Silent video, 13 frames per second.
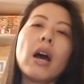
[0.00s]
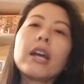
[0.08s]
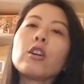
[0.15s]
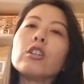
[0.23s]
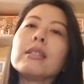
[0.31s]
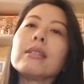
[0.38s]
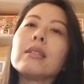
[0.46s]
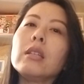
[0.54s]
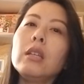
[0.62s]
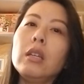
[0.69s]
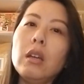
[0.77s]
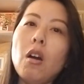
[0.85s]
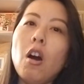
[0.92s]
I could
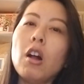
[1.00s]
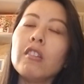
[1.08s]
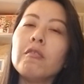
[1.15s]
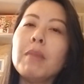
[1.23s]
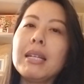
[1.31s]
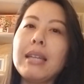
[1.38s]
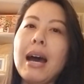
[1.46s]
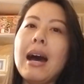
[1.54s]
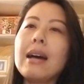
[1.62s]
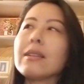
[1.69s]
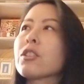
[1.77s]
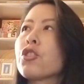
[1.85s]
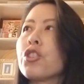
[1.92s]
see all of my tasks